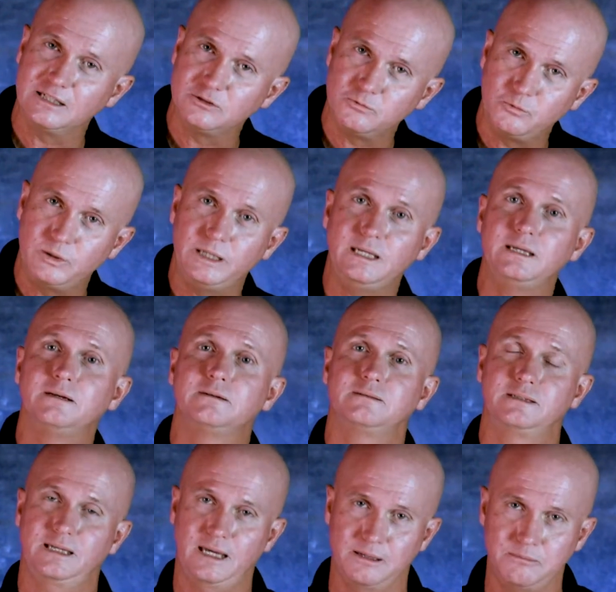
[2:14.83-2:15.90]
we
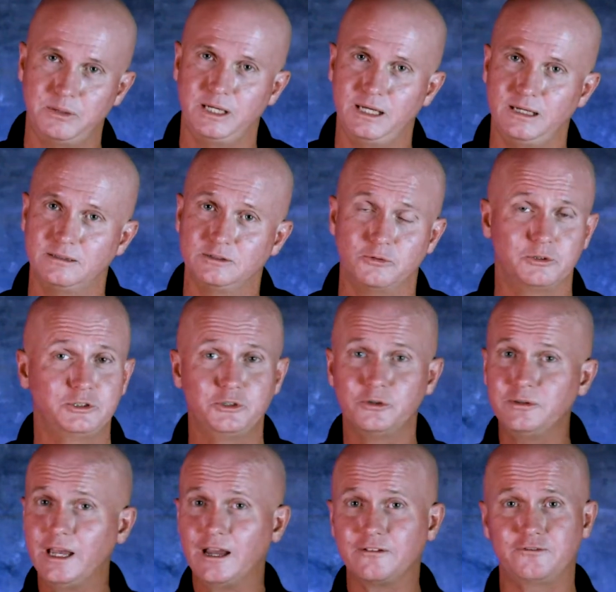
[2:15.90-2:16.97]
can be. So we're doing
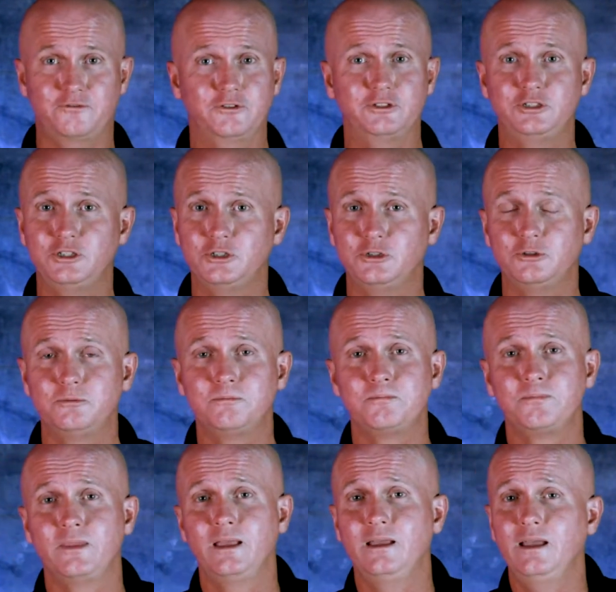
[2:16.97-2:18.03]
that for you.
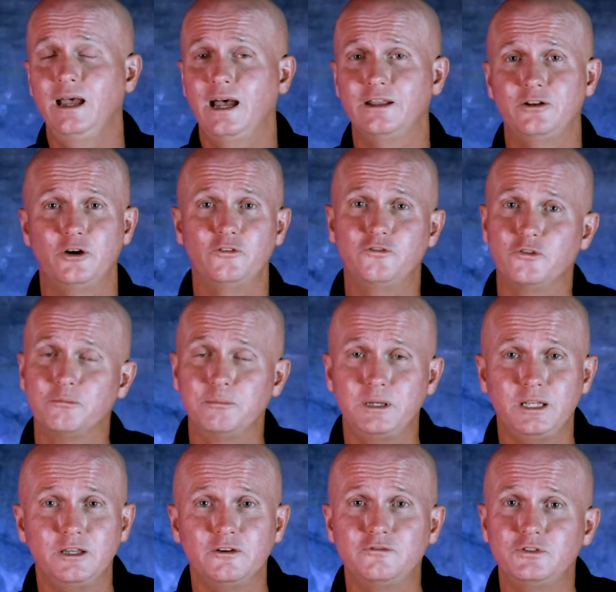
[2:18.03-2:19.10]
I know for
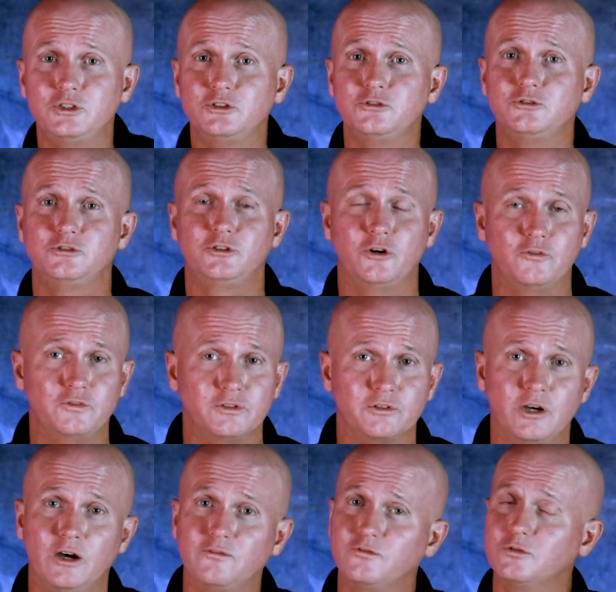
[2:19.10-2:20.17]
many of you, you don't feel
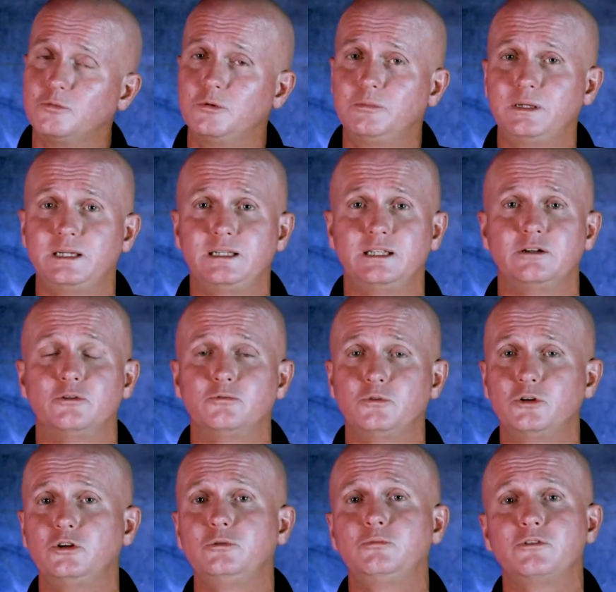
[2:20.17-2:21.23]
comfortable being in a
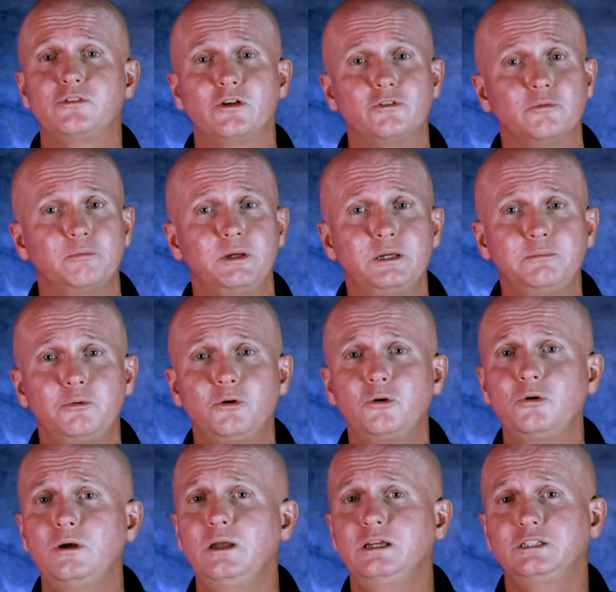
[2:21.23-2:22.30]
room with other
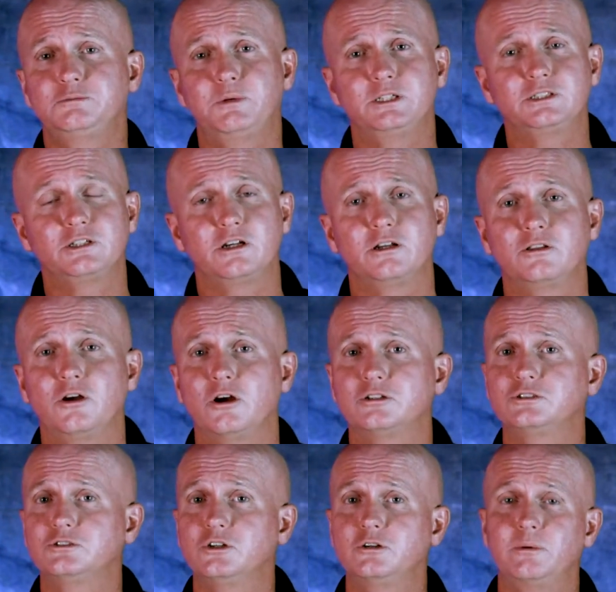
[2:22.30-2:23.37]
people, especially a
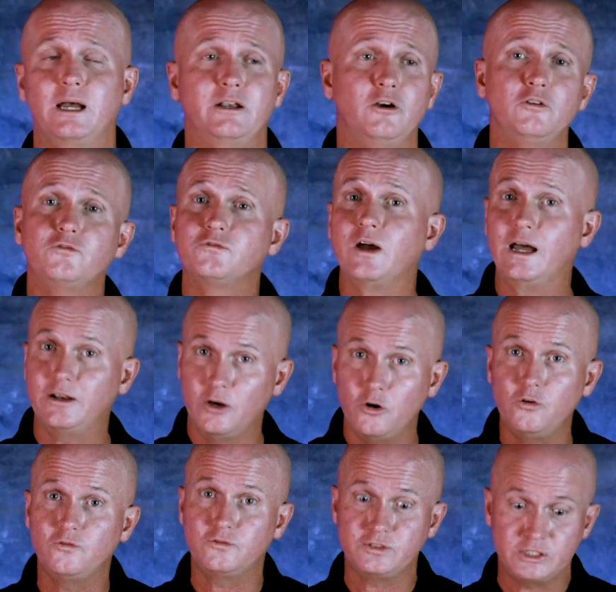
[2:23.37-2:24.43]
large group. I know
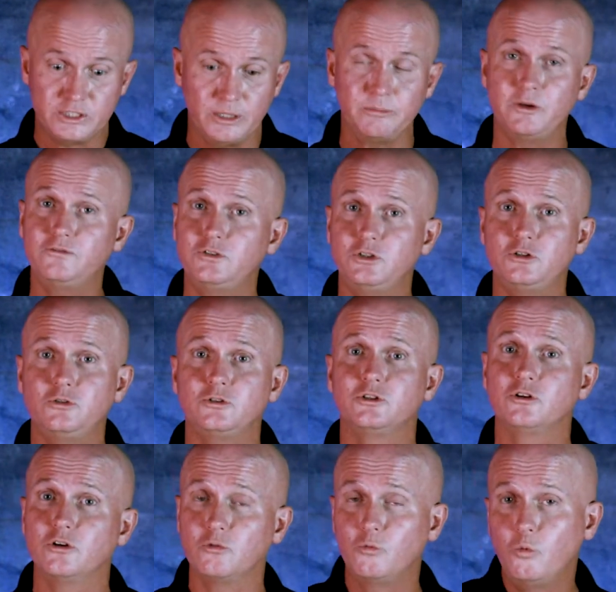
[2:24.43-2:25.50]
some of you,
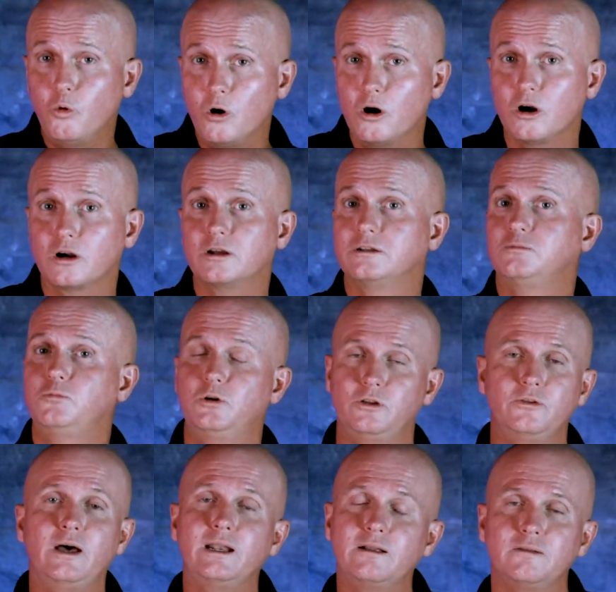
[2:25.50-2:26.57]
your work will
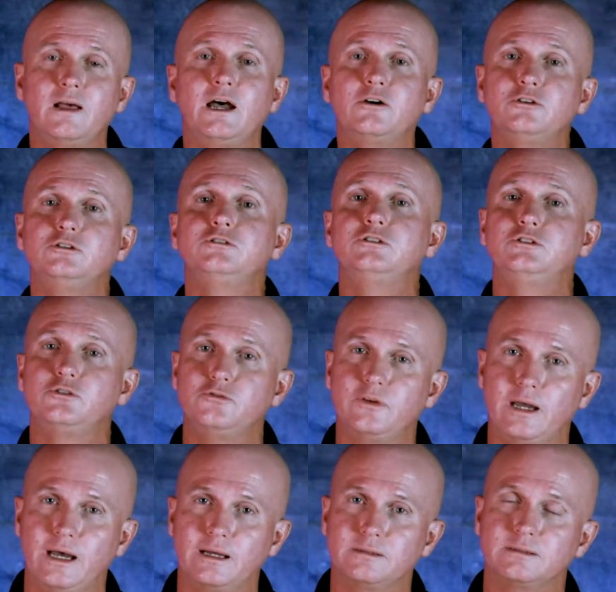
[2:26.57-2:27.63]
not allow you to do
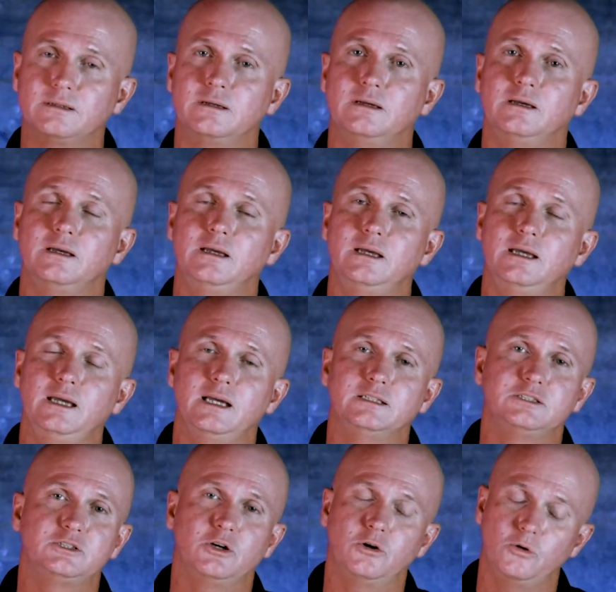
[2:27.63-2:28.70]
that. And
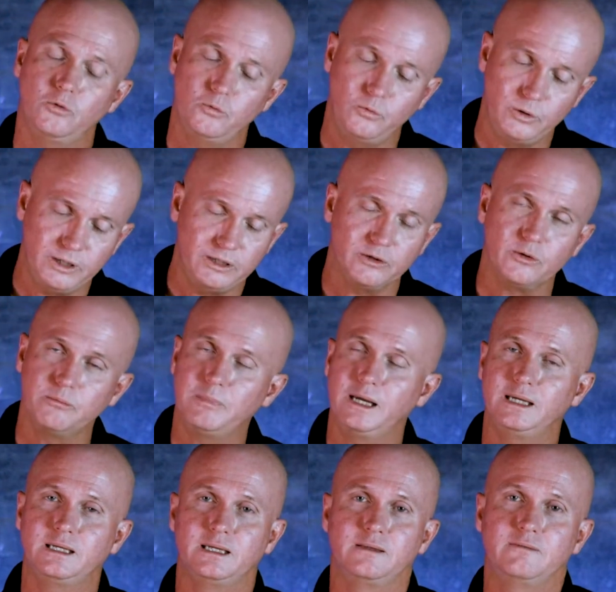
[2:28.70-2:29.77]
so we are
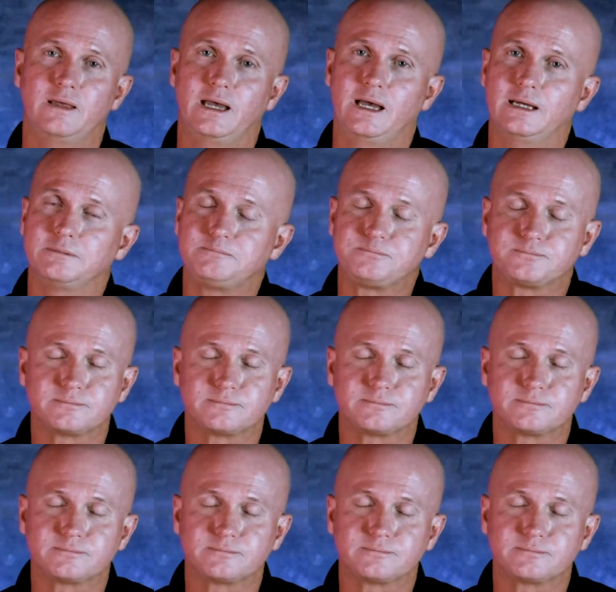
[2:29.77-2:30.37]
making that